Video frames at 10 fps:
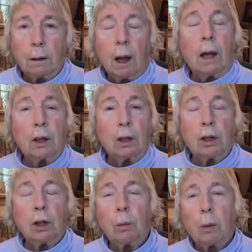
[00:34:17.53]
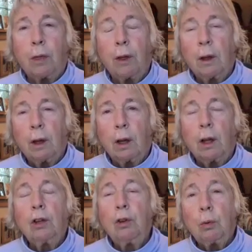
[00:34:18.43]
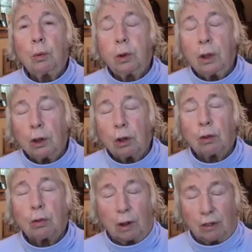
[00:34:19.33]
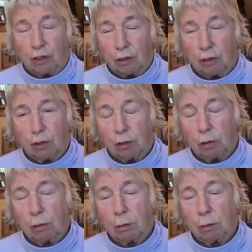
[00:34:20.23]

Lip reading: had to deal with nuclear crisis.